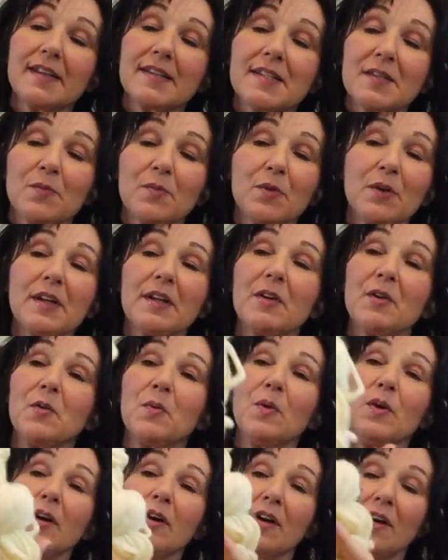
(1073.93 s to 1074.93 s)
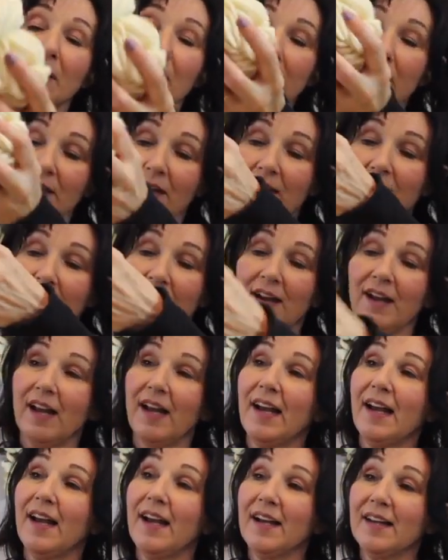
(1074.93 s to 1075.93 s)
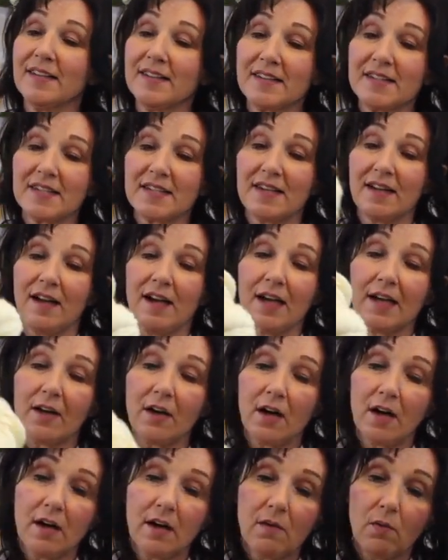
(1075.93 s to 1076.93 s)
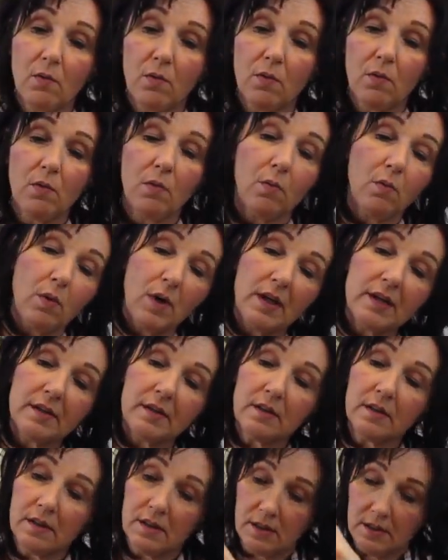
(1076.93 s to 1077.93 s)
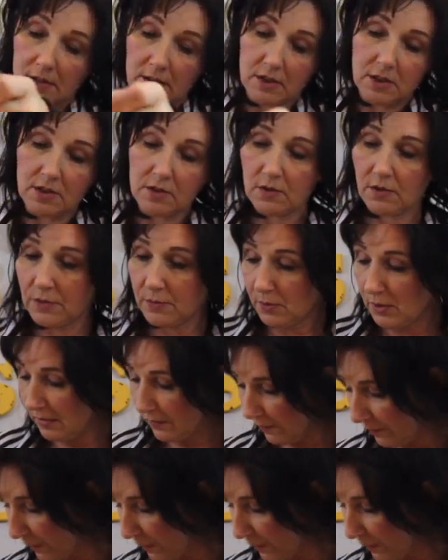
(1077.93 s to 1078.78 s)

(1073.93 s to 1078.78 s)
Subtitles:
It's a merino wool, and I got 1, 2, 3,